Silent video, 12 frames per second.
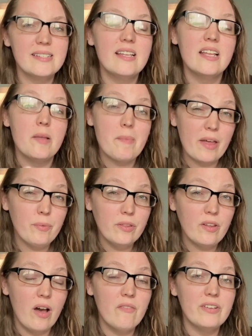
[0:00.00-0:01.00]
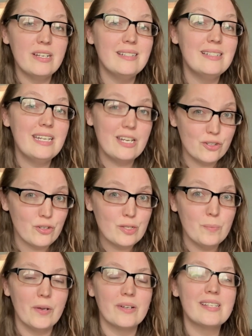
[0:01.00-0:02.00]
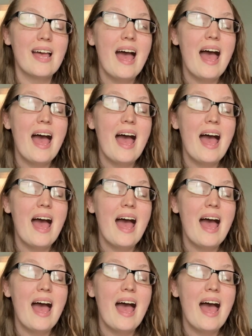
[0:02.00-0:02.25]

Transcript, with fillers: that the Math with Confidence teacher's books